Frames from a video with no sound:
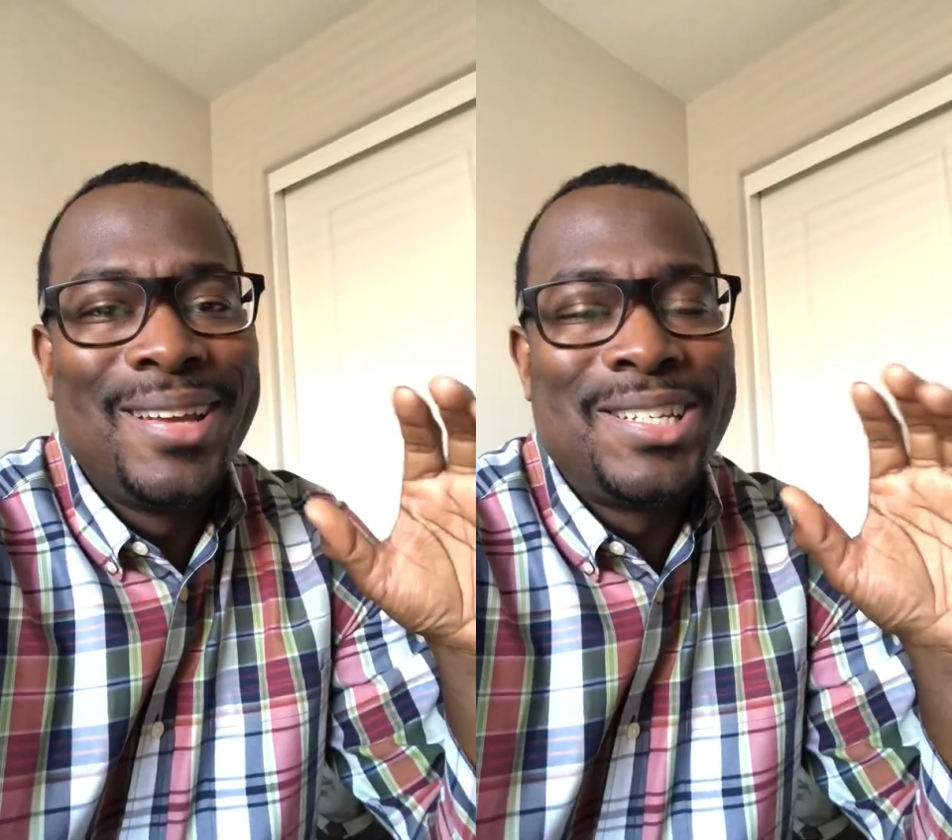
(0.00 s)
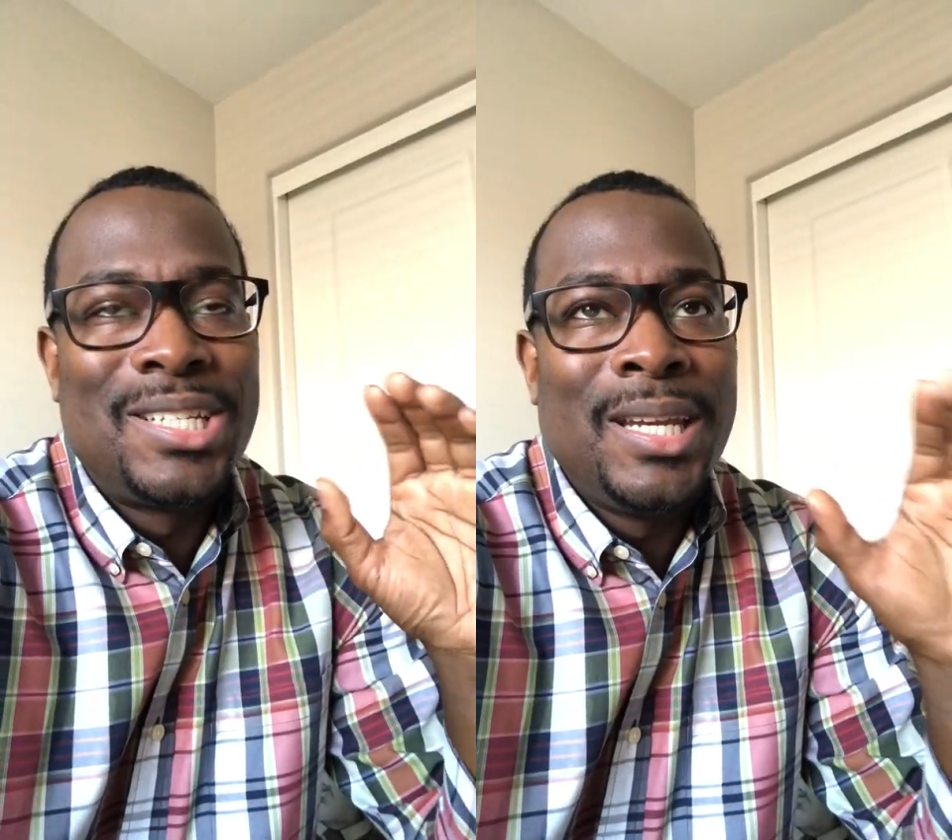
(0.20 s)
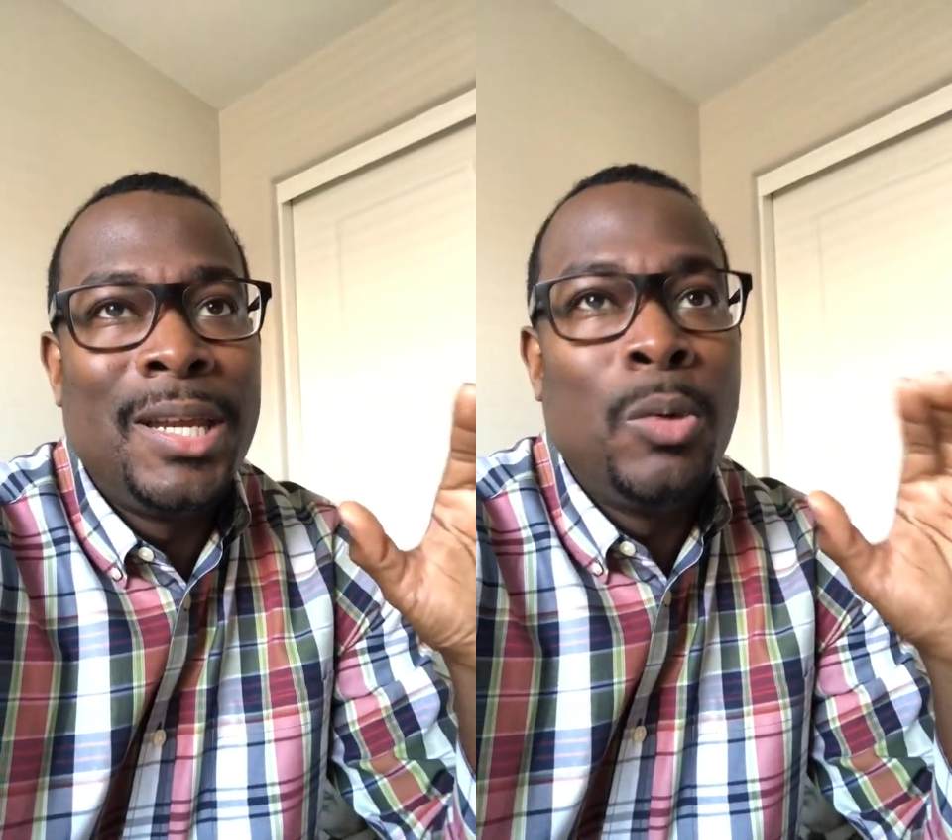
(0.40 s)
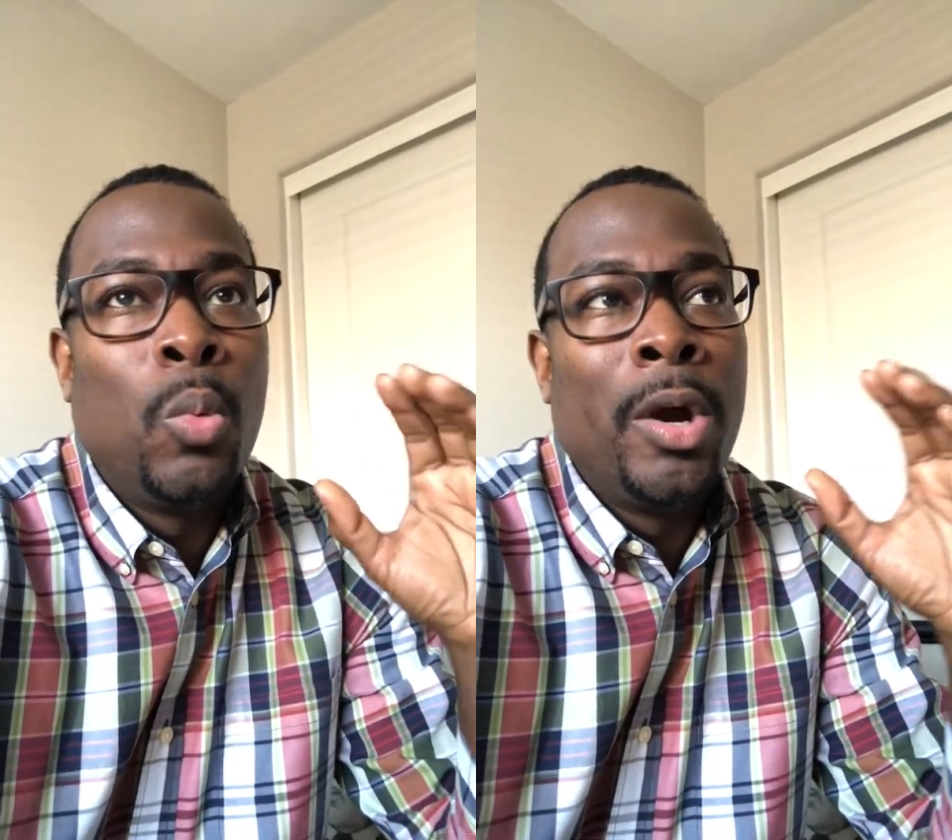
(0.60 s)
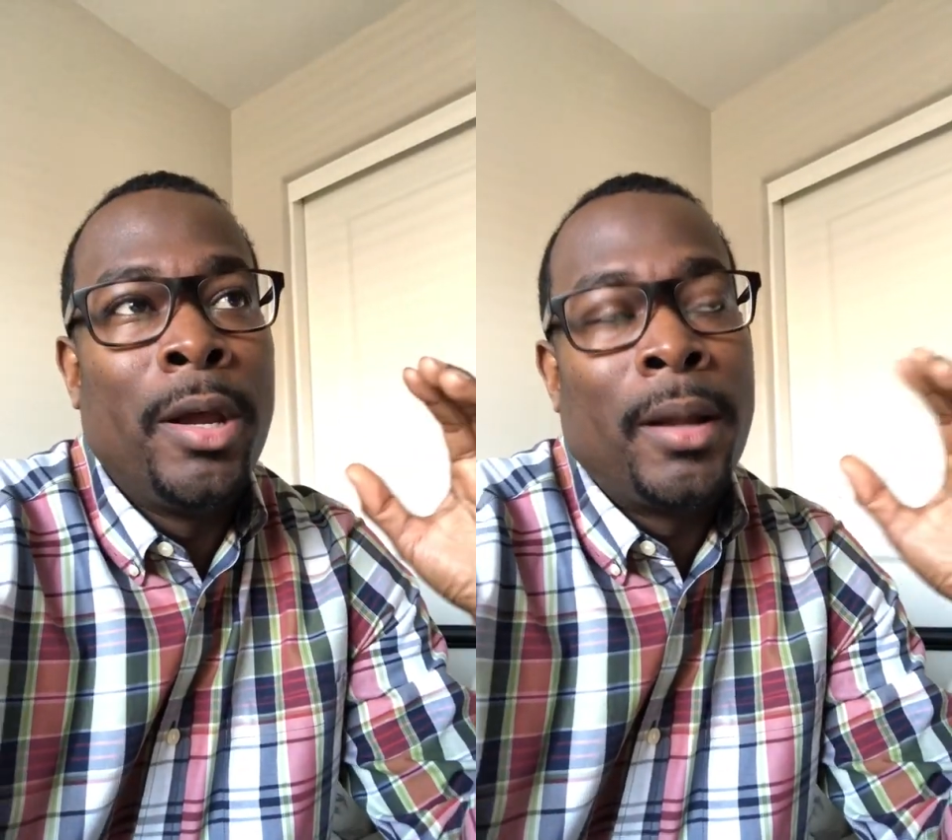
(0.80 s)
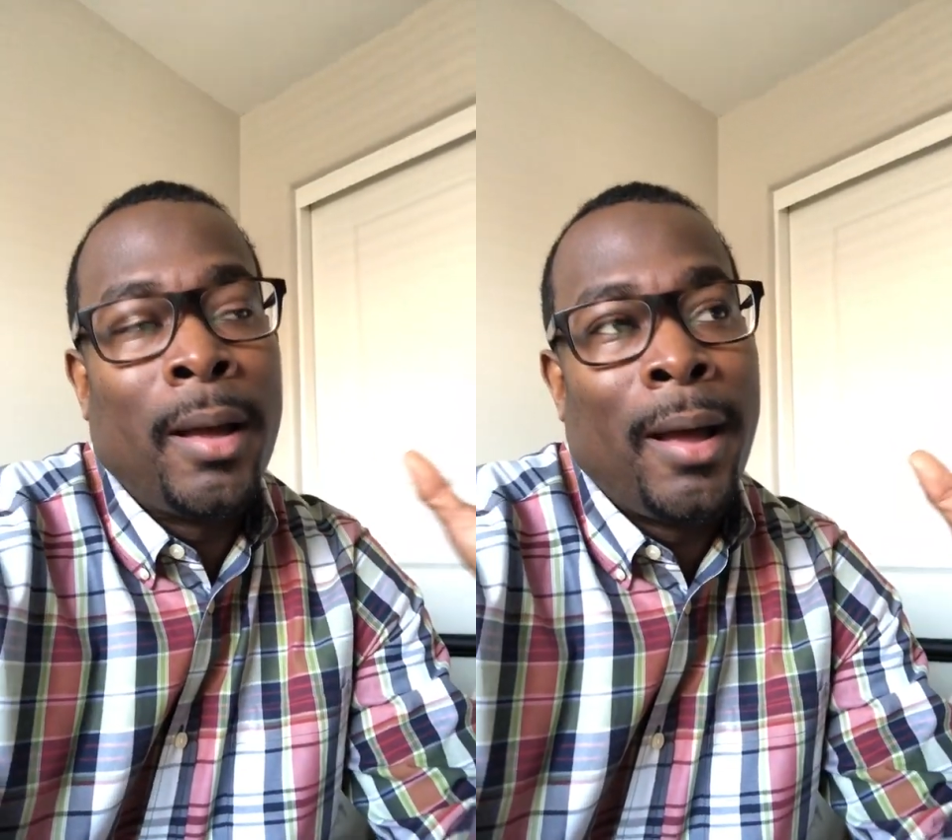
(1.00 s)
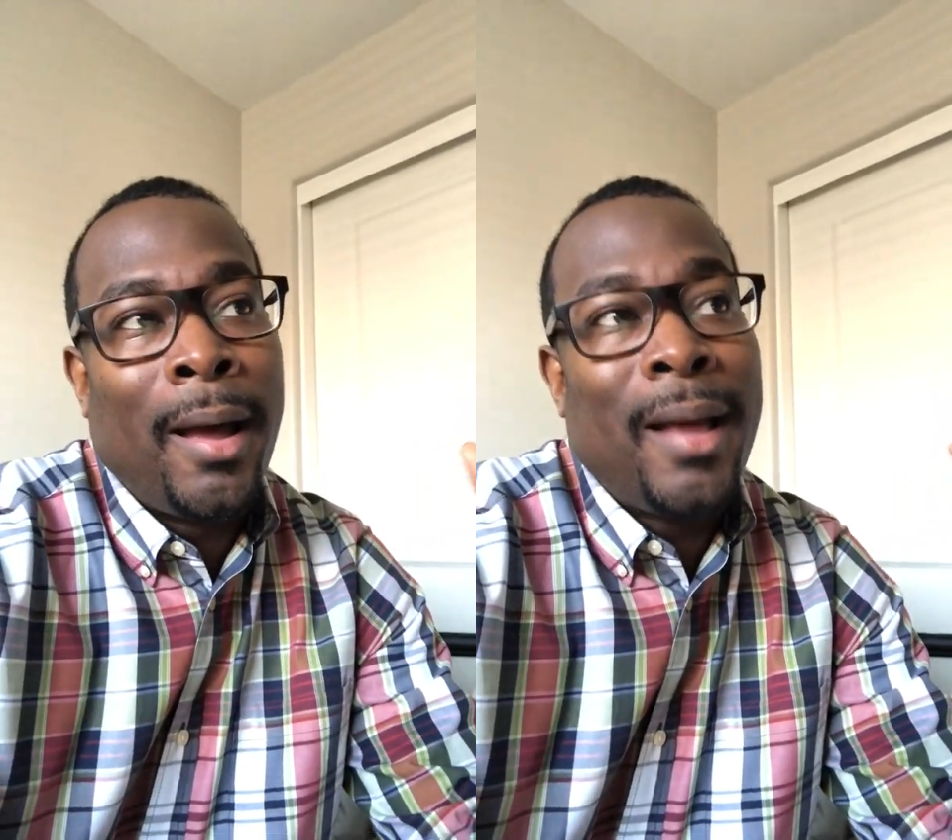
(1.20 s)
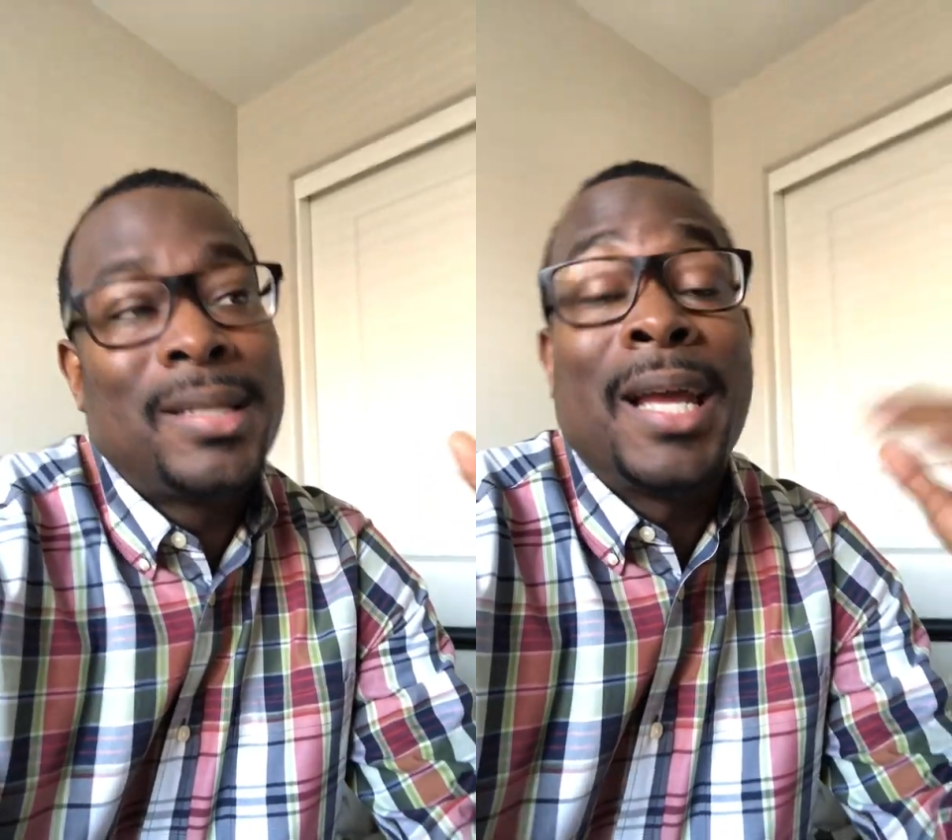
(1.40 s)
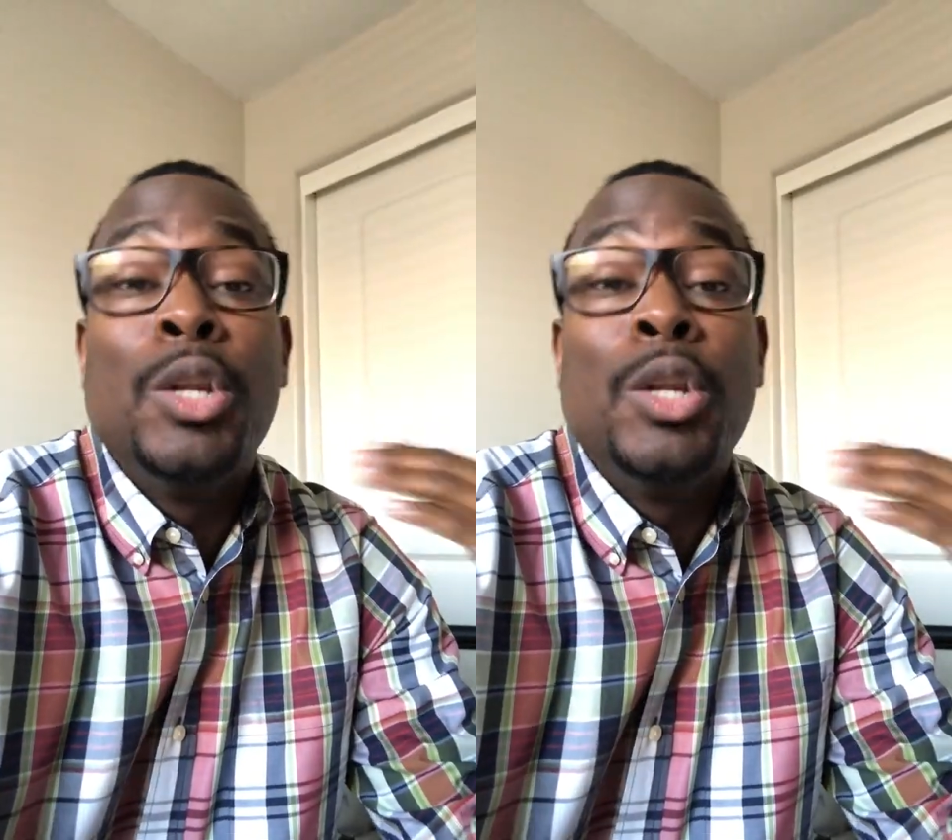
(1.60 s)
She would take a